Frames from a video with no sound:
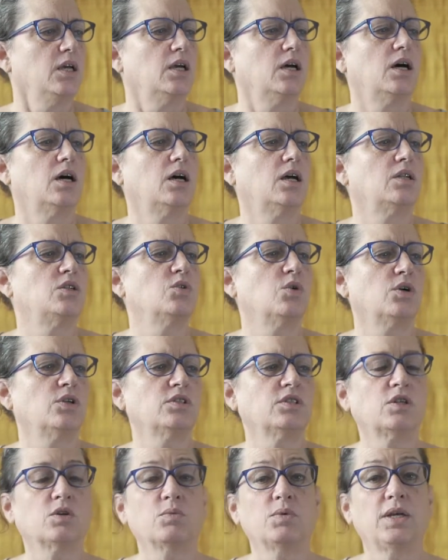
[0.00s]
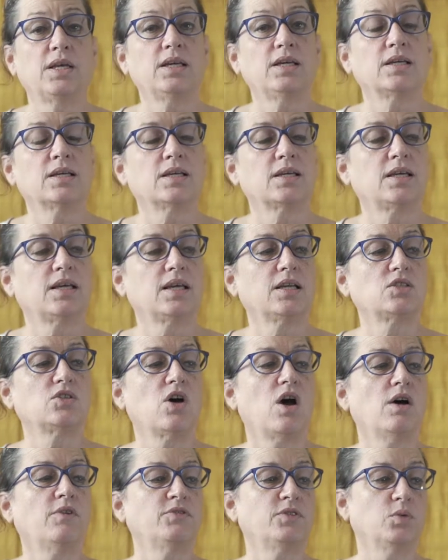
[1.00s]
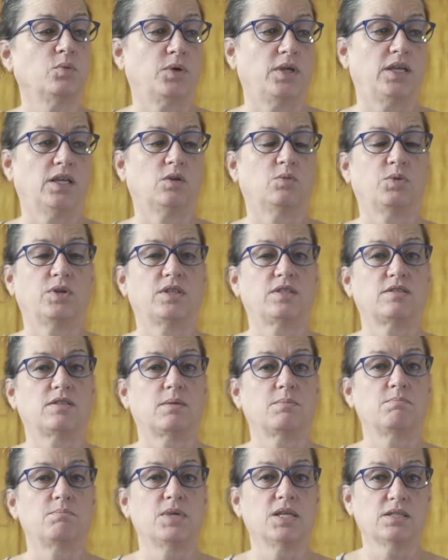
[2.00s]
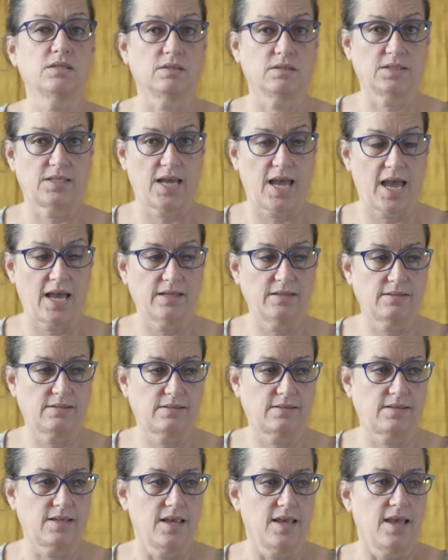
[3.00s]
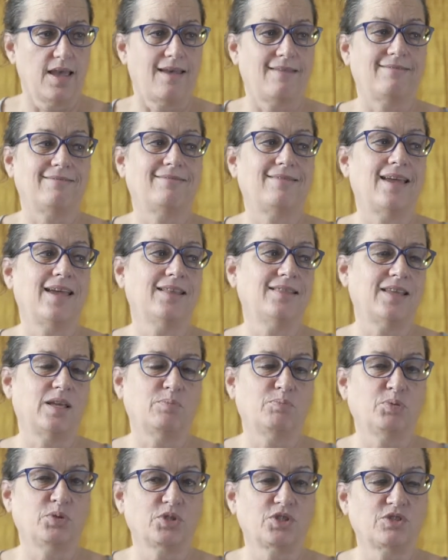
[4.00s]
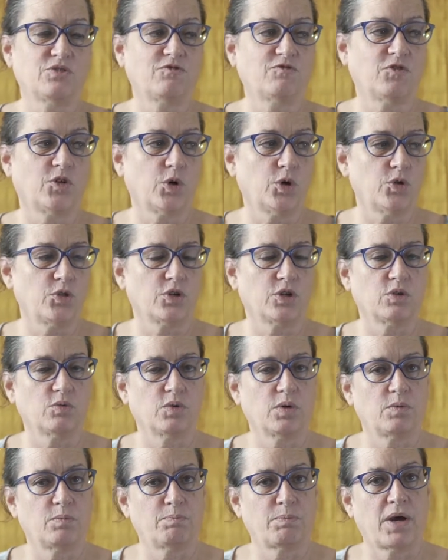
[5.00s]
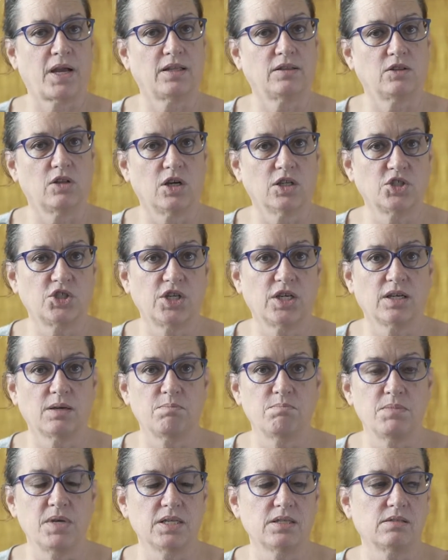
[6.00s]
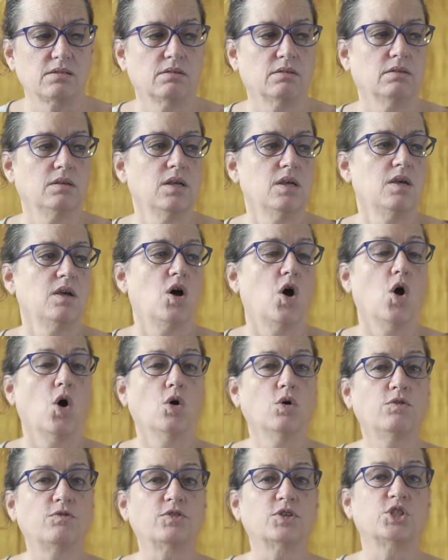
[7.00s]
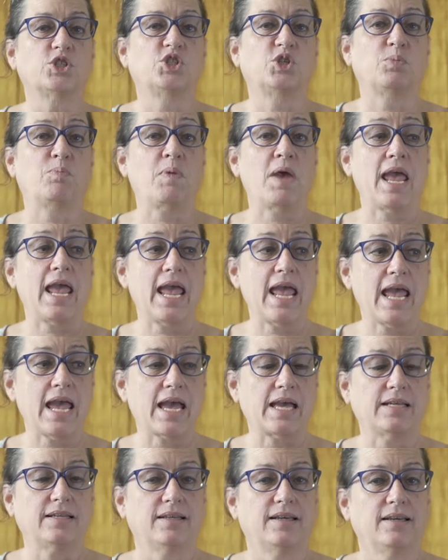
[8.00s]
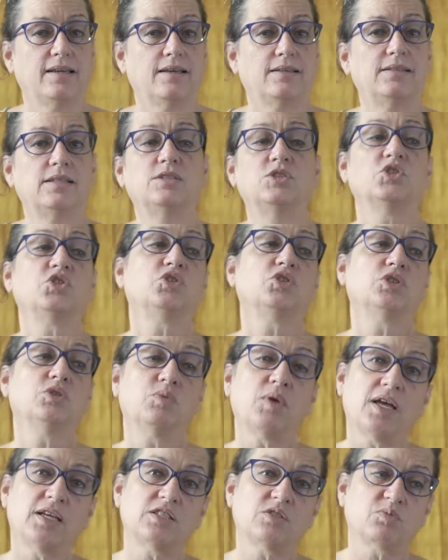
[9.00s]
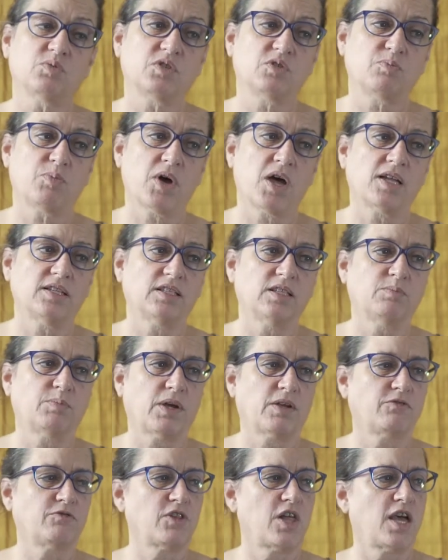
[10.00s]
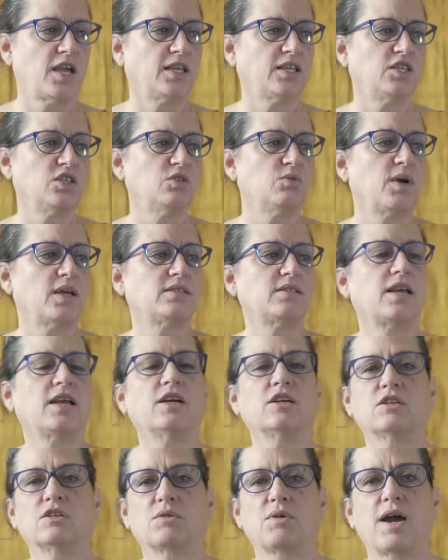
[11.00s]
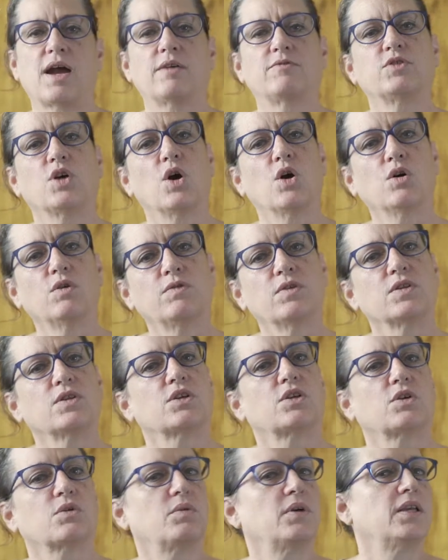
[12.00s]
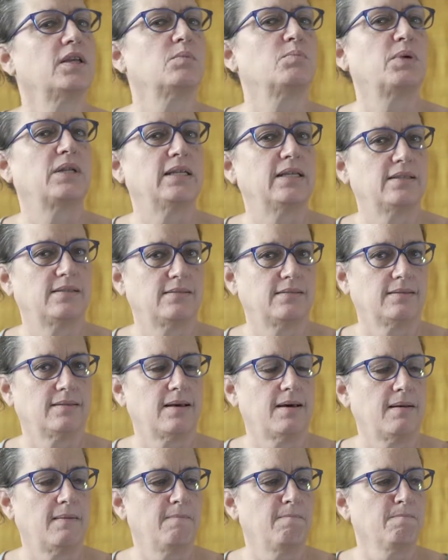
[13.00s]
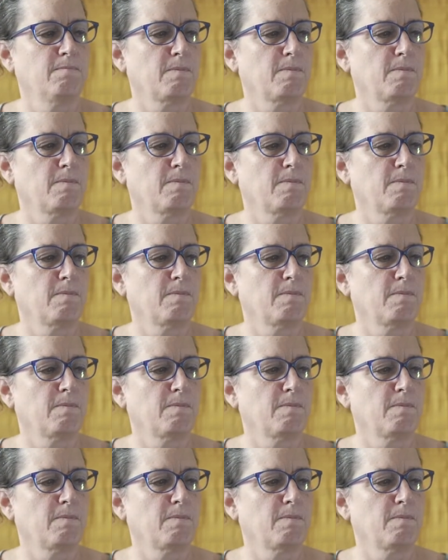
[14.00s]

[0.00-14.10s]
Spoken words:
North Korea kicked off the week with some missile tests, and then they pushed further by launching a missile over Japan, and then the U.S. responded by flying U.S. aircraft over the Korean peninsula.